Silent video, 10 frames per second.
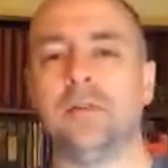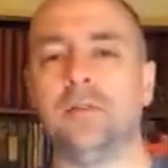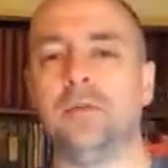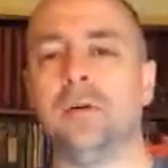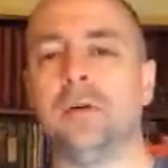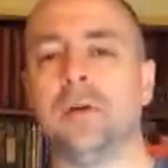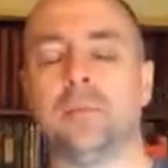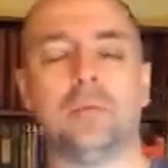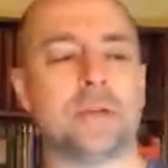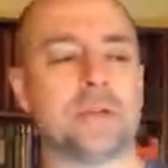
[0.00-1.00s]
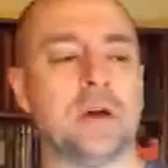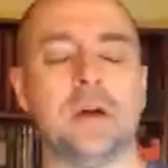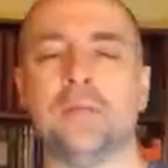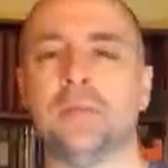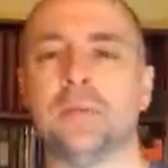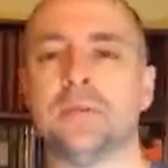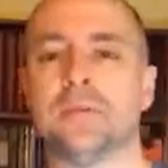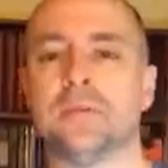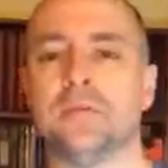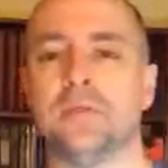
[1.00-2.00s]
do a press
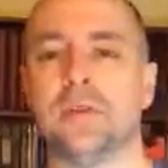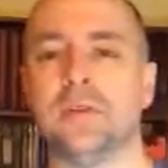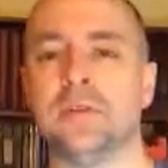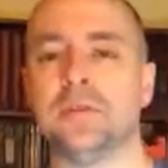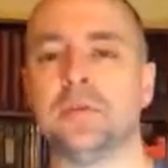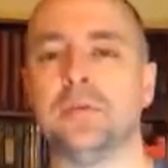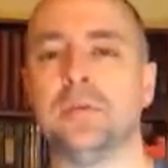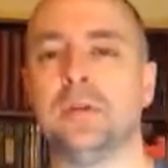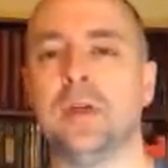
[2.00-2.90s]
conference fairly soon.